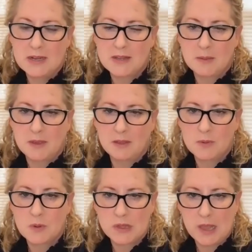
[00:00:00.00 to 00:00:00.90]
something that
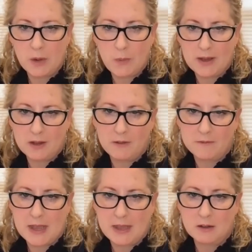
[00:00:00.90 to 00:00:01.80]
was lightweight enough
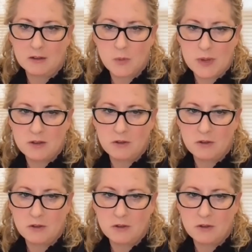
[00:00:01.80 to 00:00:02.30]
to handle a $20,000